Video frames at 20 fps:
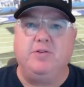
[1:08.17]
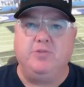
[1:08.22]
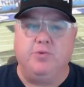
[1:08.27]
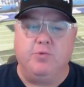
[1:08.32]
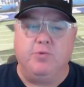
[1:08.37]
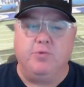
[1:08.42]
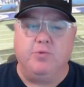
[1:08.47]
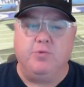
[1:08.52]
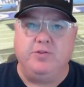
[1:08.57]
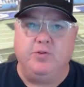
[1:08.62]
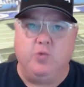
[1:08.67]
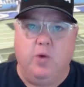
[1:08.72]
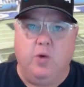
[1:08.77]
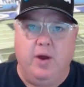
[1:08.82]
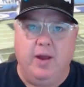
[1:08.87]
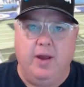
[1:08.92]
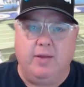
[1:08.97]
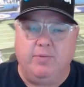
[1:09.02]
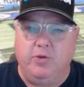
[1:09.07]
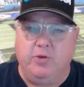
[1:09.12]
and reasons
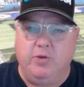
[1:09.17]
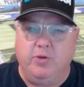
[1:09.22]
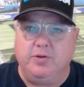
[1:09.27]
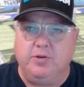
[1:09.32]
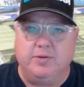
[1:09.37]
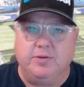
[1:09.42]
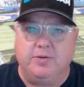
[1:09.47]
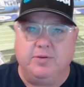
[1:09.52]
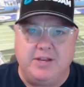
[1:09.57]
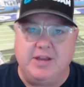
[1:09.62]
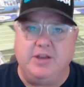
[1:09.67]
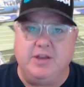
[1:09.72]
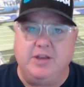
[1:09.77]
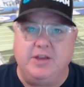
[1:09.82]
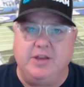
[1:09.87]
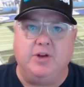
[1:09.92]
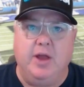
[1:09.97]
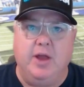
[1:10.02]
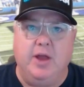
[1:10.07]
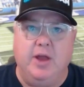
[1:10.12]
why, to teach
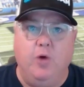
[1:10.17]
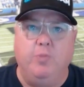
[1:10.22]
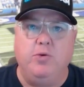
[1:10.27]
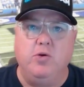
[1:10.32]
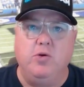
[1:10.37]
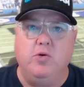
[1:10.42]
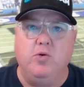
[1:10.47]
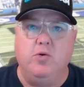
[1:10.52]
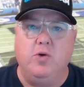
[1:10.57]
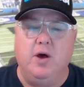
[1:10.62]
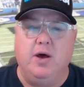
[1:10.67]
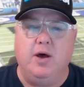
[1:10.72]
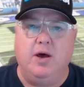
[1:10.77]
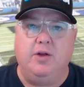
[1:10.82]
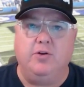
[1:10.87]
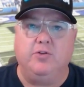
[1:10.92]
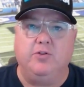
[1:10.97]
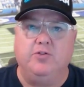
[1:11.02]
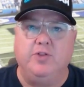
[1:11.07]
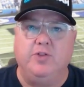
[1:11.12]
and to help you
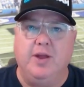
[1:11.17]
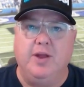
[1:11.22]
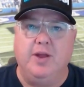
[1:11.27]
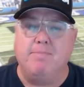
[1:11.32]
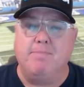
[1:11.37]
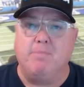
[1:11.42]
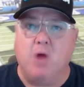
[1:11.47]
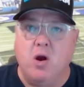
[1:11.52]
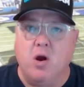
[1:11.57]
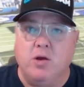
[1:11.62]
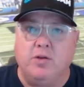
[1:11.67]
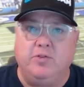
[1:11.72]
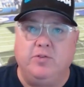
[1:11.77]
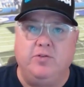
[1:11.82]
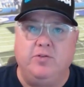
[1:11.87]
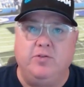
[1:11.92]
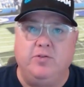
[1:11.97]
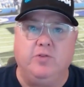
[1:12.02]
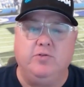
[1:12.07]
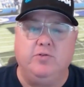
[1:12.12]
understand the markets,
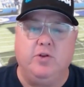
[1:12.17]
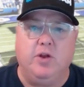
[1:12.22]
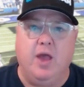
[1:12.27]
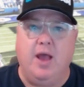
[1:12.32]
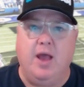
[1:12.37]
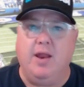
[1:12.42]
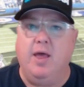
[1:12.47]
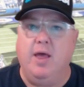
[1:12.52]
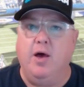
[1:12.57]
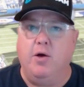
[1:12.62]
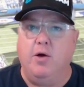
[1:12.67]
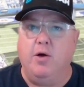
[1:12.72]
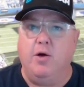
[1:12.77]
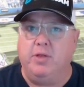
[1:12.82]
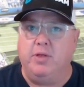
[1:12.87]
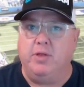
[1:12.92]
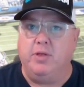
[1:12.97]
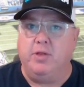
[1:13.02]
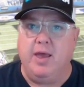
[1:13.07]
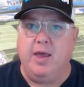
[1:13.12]
and also to kind of help
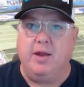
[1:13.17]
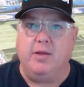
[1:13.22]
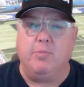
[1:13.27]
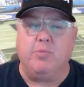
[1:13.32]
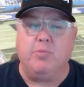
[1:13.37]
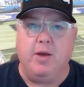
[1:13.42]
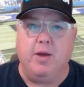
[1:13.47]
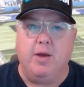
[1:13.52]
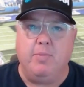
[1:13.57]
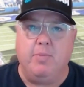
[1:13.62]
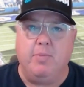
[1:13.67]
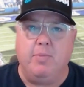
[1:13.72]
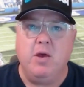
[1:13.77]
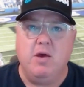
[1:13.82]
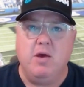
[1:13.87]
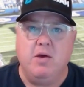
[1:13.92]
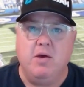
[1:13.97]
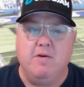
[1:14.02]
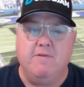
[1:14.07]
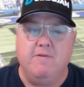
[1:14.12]
plan and prep
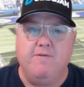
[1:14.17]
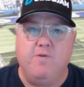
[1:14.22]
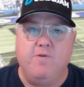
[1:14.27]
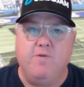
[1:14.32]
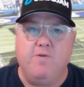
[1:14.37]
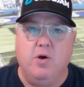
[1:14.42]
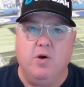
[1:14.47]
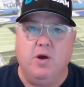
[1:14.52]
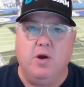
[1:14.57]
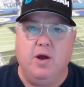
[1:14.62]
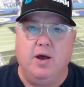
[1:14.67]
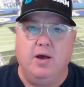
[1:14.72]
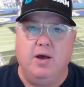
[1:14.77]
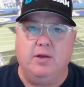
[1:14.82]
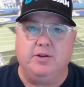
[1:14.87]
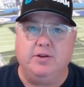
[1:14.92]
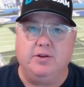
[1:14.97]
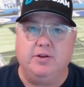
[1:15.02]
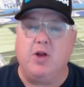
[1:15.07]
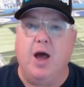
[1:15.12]

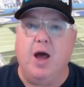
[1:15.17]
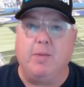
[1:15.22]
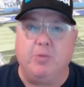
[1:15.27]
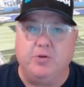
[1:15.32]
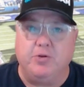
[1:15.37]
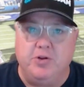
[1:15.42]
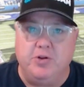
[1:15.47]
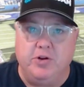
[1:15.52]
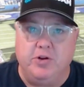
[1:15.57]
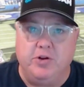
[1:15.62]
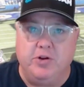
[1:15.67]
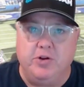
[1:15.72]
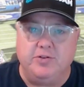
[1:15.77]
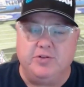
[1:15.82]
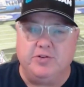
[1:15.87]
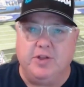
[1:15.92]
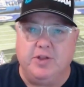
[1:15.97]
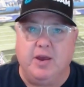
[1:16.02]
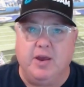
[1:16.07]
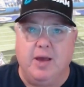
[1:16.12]
for different opportunities
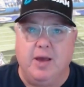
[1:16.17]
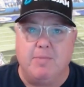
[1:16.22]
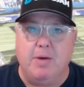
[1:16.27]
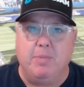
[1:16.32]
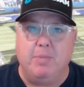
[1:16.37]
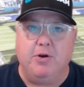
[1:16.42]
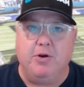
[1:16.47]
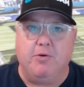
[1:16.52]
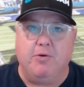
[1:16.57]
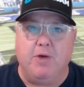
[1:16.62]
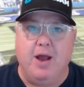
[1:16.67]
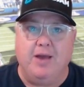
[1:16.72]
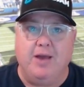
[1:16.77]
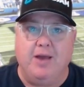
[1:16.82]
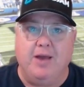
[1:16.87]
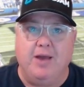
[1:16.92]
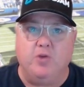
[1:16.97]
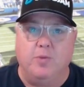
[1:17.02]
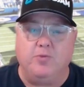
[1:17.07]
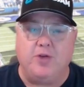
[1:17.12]
as they come up and
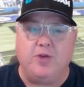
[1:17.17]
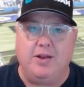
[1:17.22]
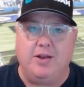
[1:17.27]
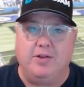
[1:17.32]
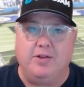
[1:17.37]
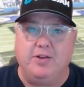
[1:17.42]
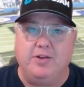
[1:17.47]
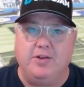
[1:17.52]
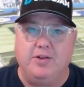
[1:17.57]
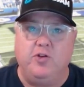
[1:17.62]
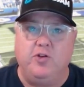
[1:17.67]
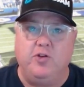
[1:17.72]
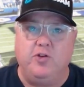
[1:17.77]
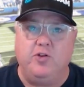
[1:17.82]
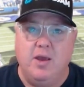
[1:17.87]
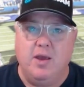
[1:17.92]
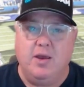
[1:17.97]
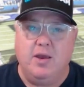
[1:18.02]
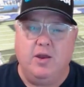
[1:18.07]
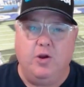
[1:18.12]
arise. So I'm trying to teach,
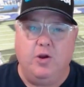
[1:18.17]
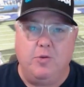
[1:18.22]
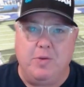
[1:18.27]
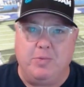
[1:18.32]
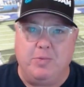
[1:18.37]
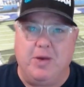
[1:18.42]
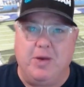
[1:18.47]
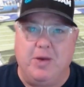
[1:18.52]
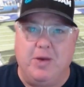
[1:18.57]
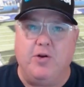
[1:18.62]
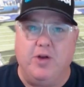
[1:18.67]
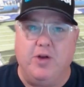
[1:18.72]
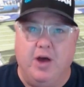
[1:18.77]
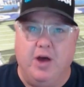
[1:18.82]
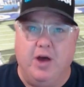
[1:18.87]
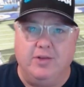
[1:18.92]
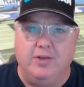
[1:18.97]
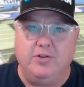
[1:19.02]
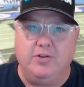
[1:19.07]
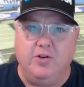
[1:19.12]
people how to
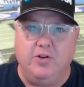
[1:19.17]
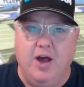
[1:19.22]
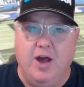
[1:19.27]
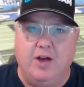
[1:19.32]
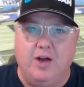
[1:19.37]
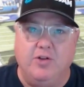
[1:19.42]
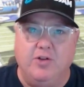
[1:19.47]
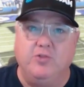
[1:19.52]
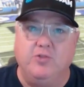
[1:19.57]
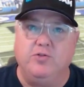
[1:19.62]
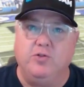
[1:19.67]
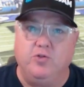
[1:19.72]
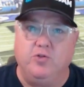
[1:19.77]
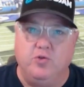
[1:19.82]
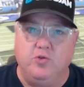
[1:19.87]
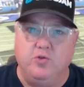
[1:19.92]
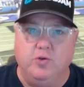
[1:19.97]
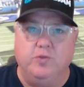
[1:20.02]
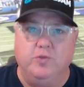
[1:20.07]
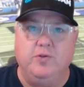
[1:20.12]
hunt, how to use the
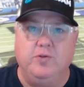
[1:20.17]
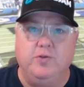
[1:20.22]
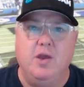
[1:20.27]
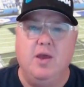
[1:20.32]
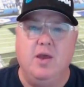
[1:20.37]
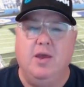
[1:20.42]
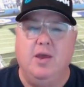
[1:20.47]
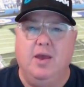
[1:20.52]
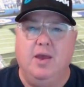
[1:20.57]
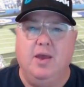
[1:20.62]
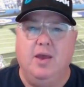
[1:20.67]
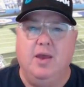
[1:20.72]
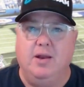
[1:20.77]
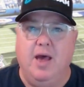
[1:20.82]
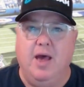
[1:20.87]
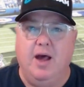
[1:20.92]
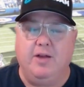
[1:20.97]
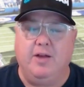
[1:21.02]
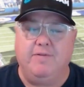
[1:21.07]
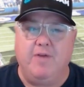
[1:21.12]
tools, and
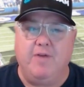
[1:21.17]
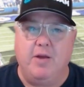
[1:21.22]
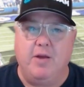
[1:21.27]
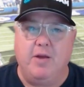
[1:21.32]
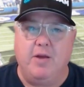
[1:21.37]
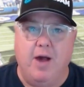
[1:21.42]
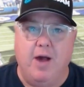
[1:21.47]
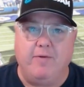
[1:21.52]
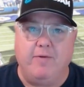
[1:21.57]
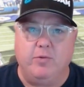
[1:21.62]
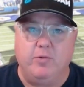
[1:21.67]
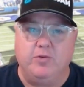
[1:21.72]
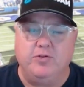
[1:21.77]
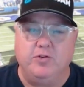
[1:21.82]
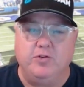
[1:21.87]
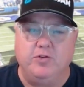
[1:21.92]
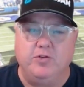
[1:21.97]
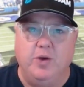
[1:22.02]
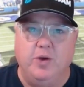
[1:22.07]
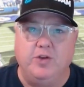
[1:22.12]
how to find profitable
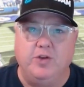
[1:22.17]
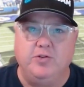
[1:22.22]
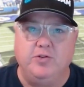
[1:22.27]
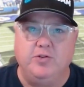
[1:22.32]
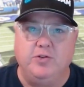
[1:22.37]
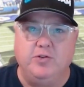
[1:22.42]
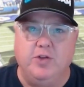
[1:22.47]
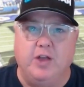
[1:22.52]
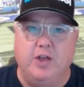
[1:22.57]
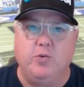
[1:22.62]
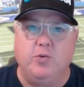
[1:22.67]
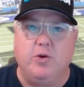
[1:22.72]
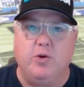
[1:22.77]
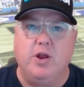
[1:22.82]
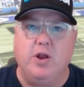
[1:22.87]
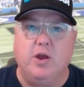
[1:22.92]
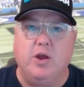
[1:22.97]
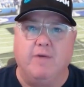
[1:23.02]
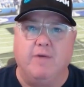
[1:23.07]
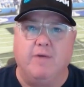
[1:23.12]
situations. So that's what we're
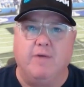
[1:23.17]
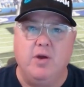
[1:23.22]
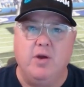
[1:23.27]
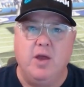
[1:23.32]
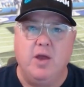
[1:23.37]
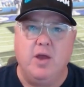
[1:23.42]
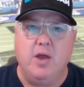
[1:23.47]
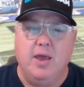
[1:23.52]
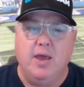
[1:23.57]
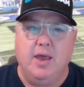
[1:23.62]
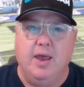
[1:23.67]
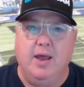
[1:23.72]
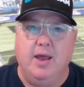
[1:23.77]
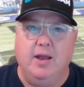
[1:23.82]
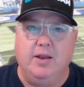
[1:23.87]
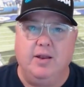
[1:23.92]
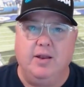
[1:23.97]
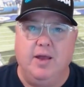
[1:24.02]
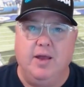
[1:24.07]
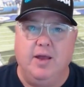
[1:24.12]
going to cover.
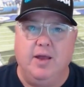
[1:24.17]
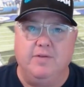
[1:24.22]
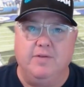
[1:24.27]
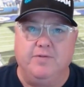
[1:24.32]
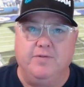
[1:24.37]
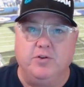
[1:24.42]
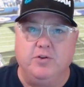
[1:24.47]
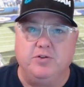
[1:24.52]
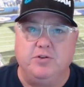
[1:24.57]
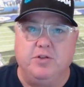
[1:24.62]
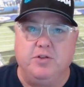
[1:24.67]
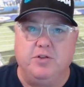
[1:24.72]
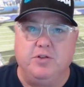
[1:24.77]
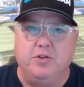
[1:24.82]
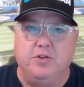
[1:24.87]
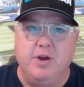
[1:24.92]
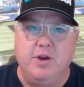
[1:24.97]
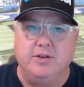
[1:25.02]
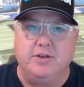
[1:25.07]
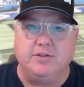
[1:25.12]
And the first of
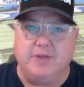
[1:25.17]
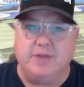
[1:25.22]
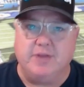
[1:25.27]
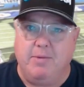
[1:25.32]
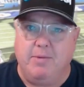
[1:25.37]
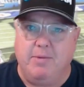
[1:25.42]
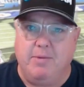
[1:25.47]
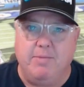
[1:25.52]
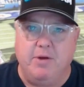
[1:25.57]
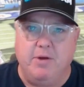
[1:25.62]
3 is coming up.